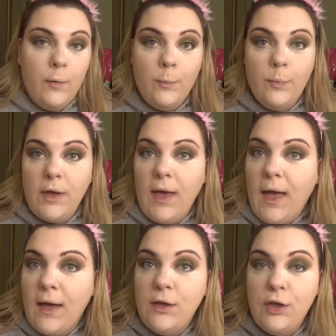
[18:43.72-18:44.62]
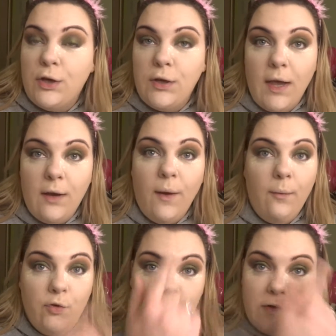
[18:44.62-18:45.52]
But yeah, you could get away
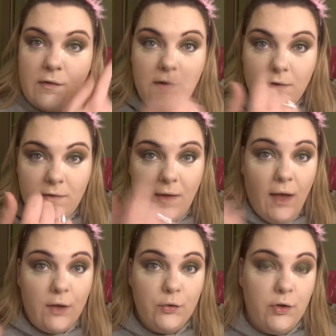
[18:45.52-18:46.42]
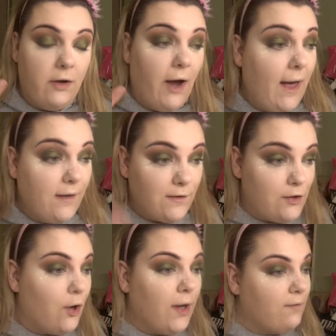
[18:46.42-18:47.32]
with just setting under your eyes
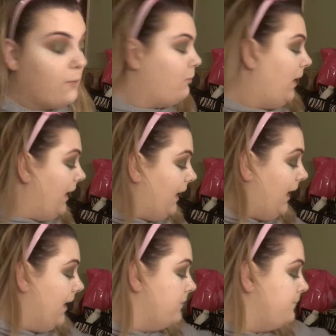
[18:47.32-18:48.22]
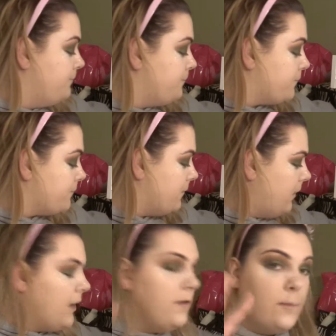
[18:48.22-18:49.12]
and not even baking,
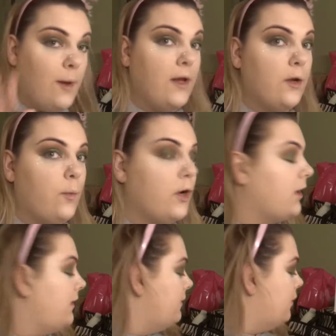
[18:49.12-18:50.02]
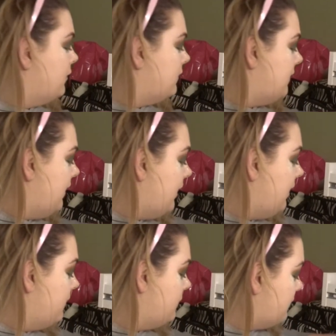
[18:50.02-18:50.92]
depending on what concealer
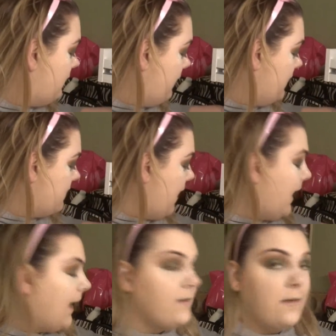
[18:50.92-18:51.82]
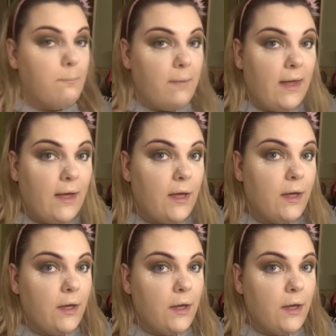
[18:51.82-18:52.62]
you use, because I think that has a big,